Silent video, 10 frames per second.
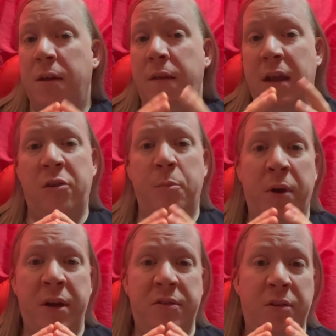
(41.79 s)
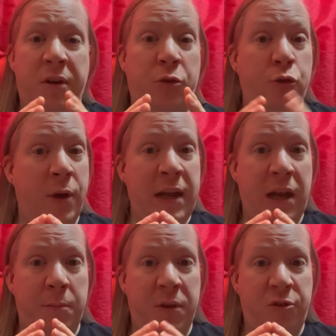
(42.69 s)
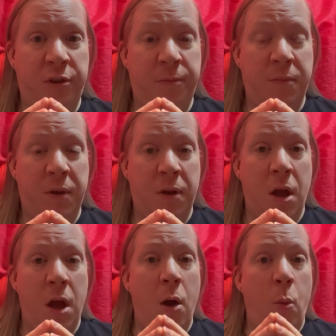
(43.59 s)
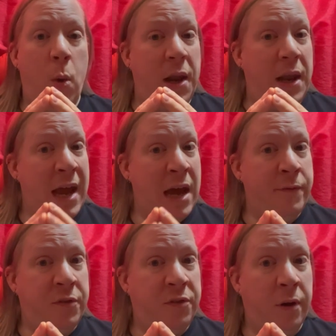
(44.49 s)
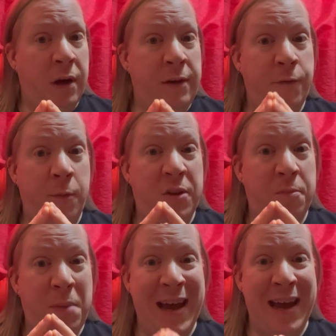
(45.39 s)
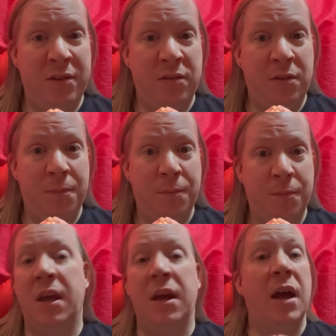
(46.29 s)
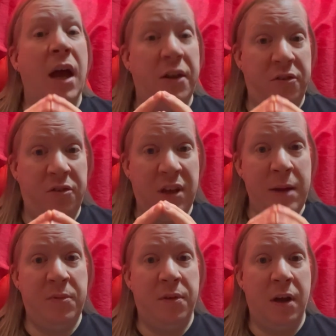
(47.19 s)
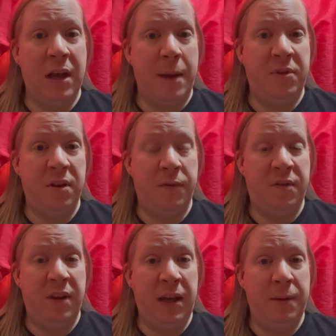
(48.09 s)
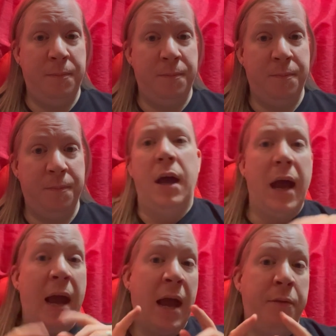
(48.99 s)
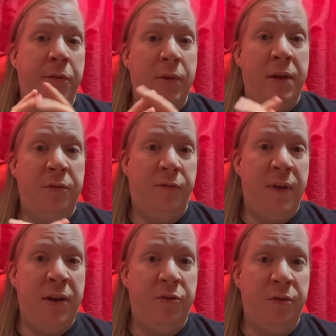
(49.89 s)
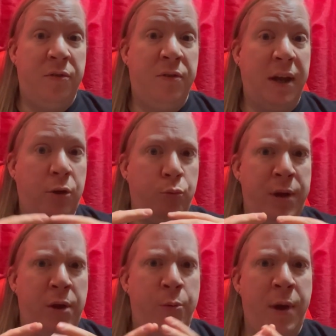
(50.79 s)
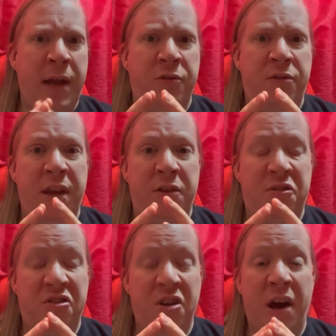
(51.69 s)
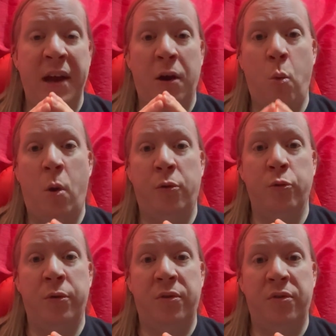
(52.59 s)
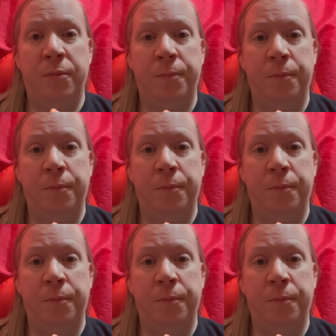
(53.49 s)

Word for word: The Enterprise is on a training mission when an adversary from its past has escaped their captivity and threatens vengeance that could rearrange the entire quadrant.